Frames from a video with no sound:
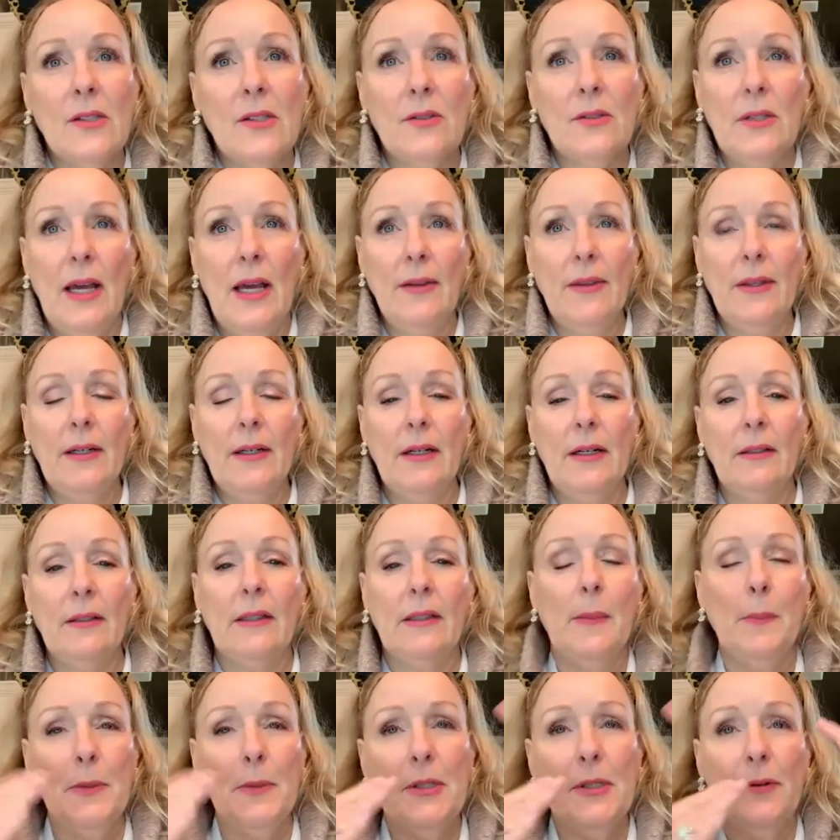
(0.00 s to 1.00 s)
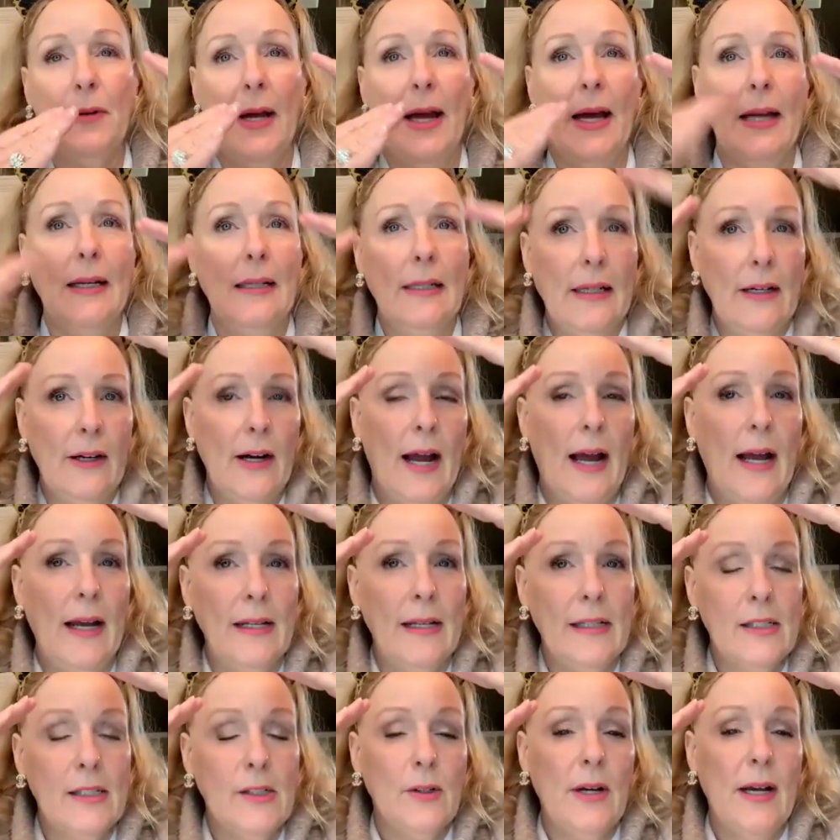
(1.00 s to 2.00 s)
So now that our lips are on and our
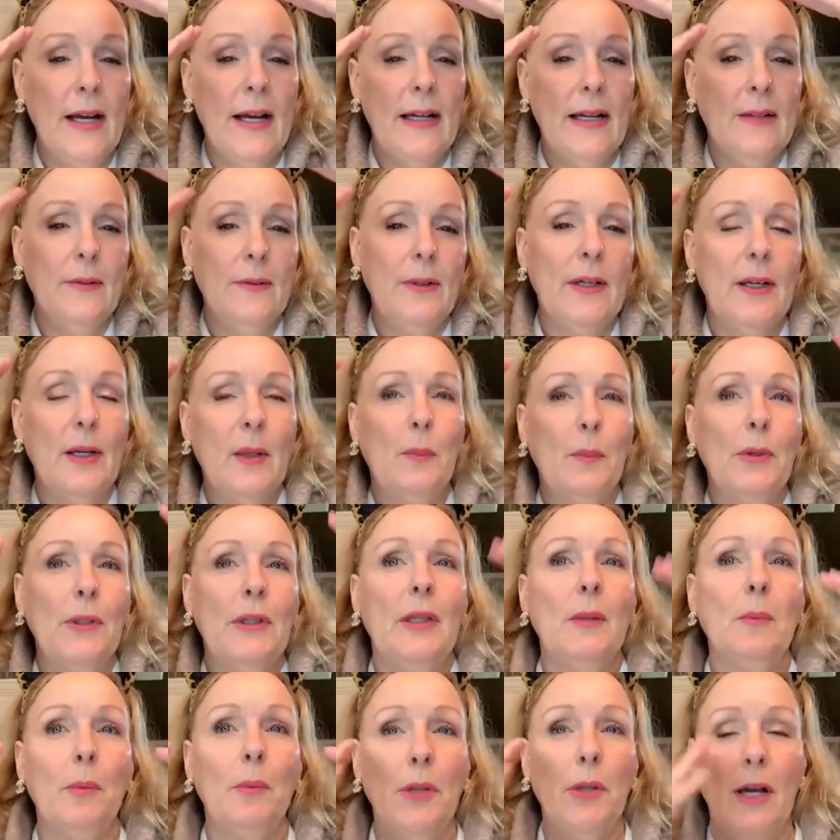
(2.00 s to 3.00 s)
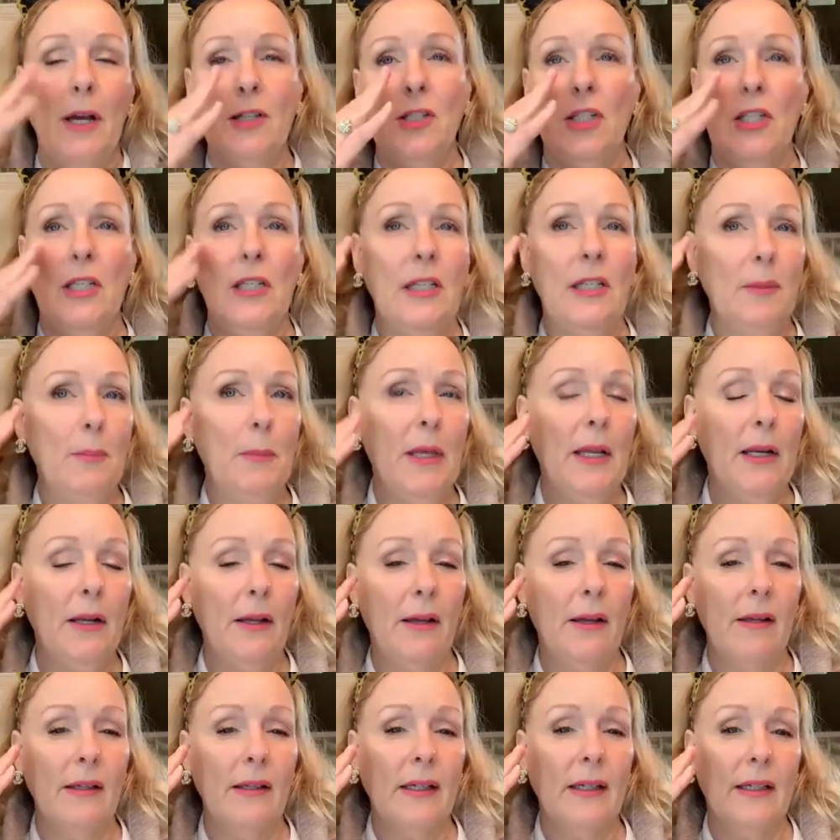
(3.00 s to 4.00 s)
eyes are on, we're going to put the blush in the
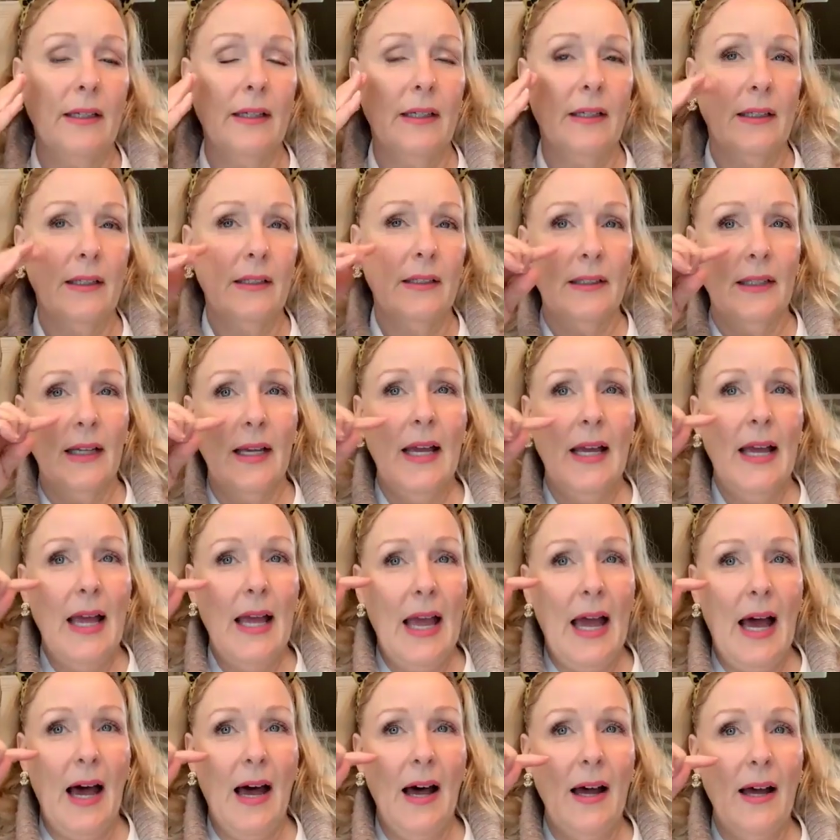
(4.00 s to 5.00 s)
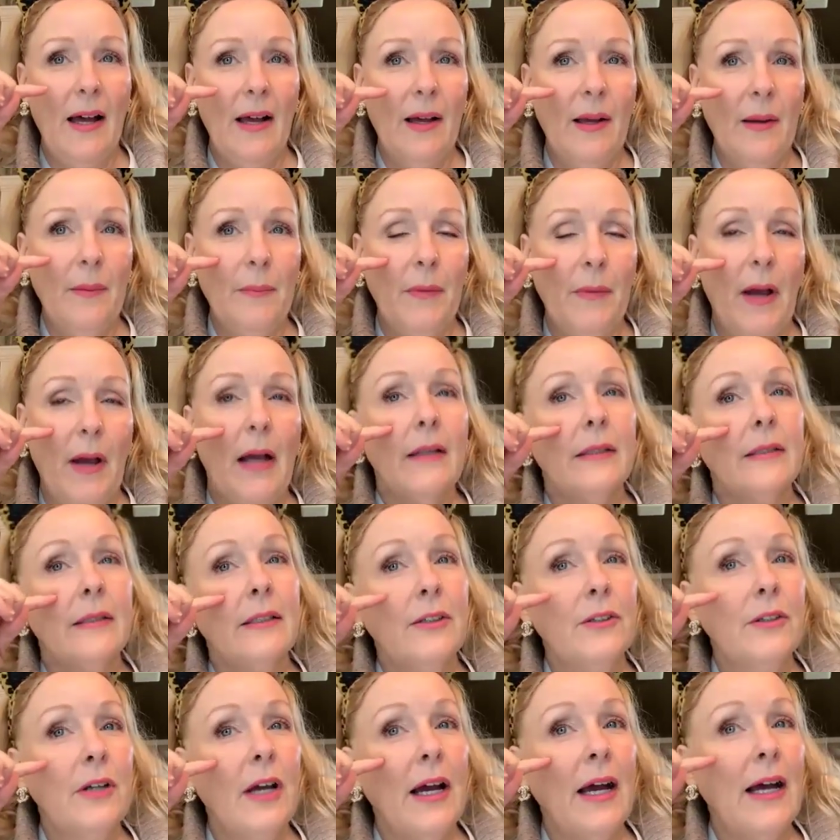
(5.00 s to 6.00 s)
middle here,
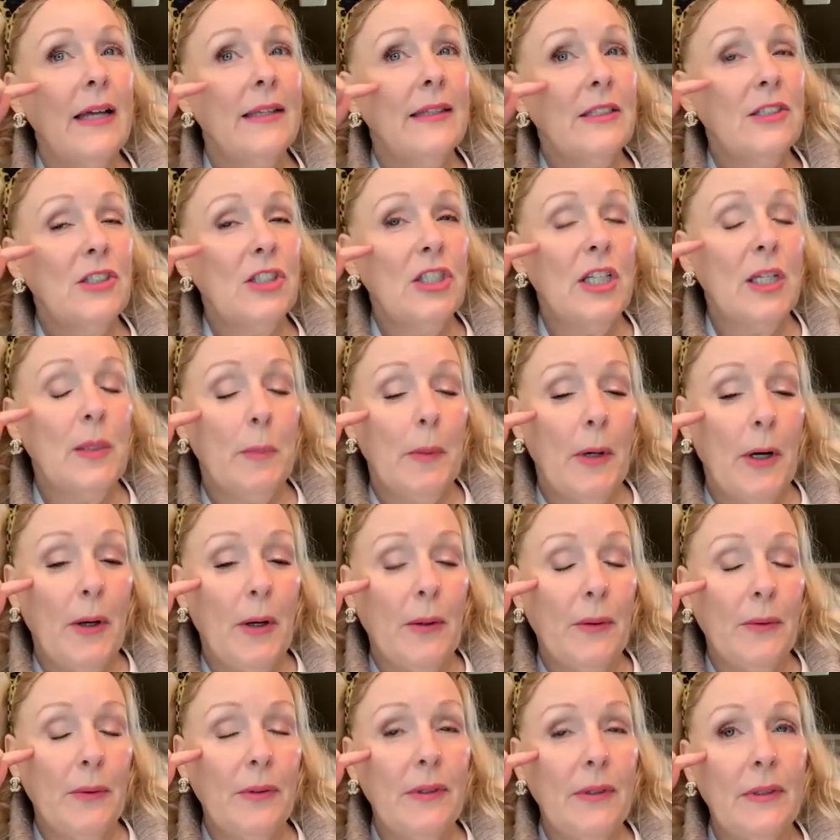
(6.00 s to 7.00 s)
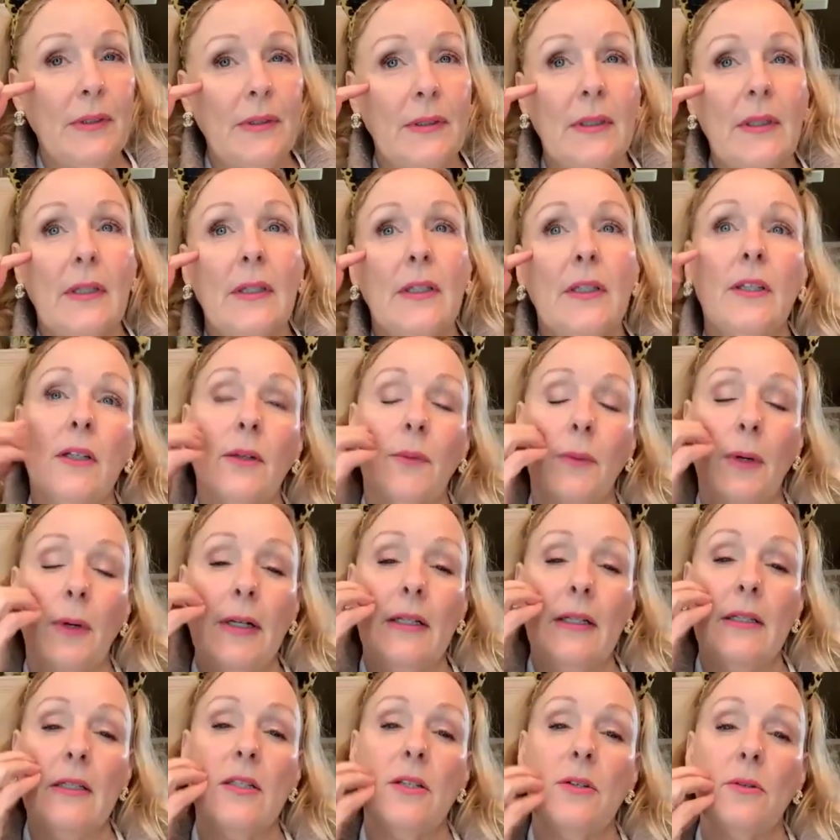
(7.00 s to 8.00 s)
near on the cheekbone. You don't want
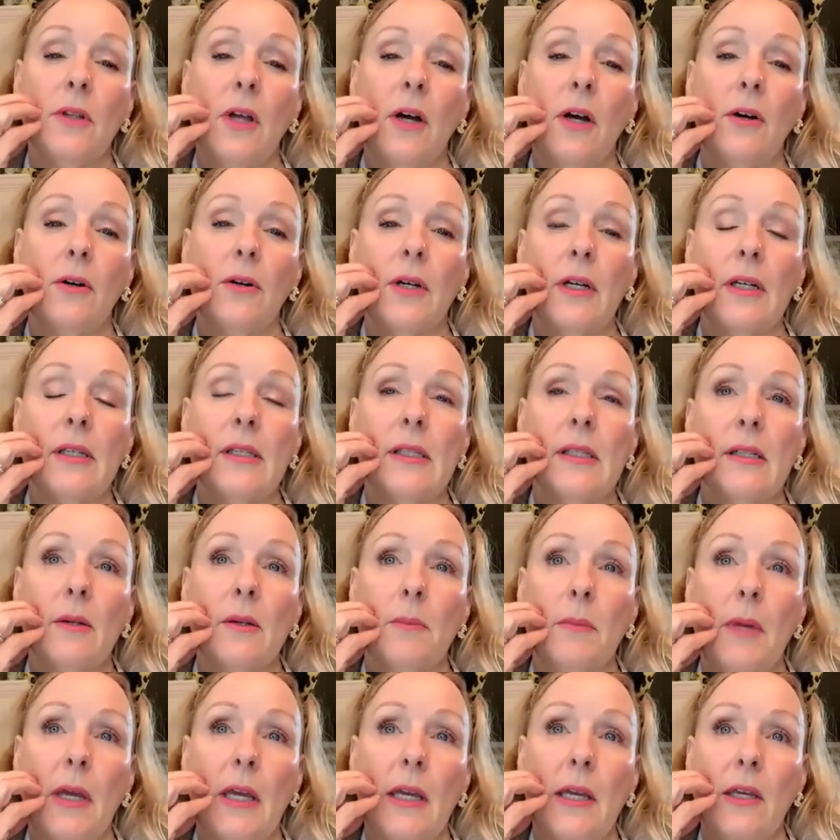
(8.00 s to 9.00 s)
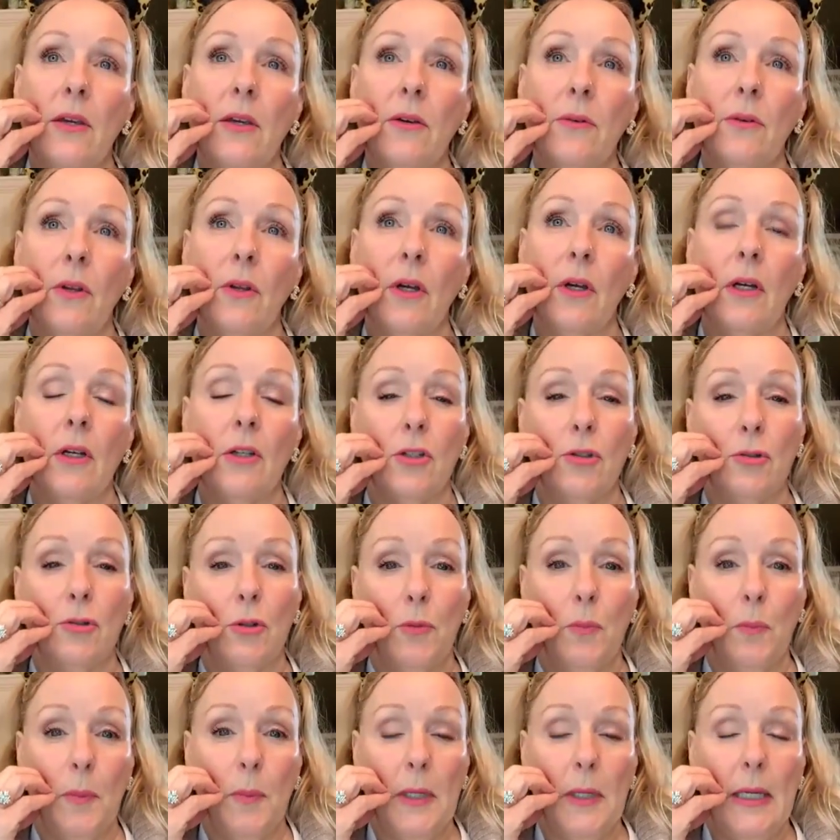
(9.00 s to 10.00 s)
it too low because it'll make you look
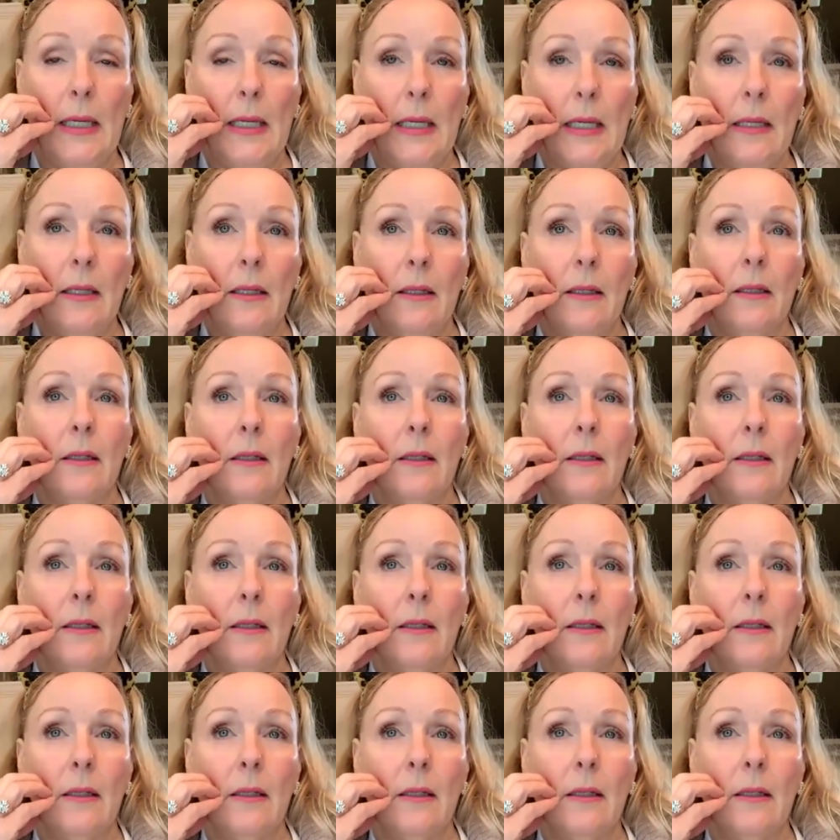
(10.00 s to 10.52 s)
droopy